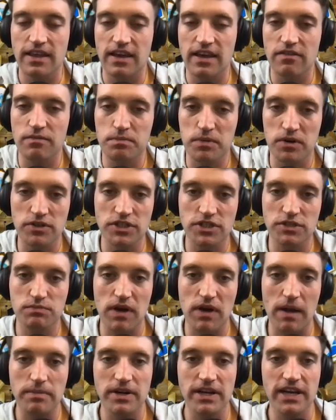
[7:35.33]
They have
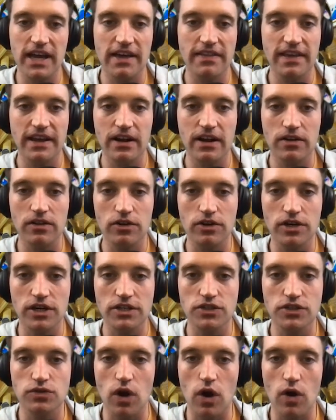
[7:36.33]
purchased property and they are
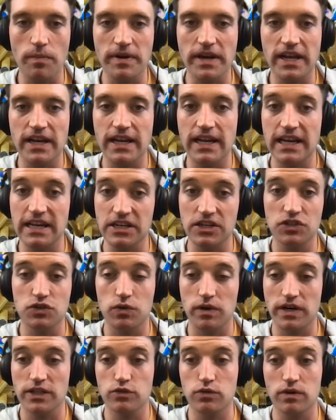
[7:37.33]
looking to open it in
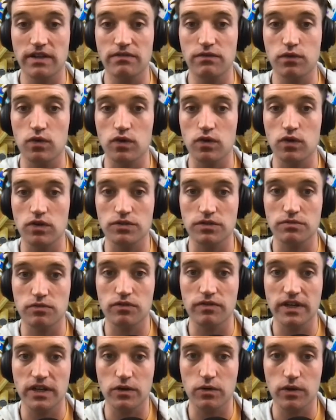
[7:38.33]
2024. So it's
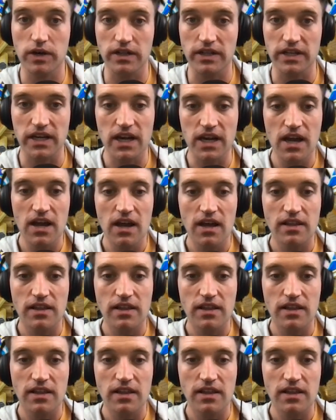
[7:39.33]
moving quickly.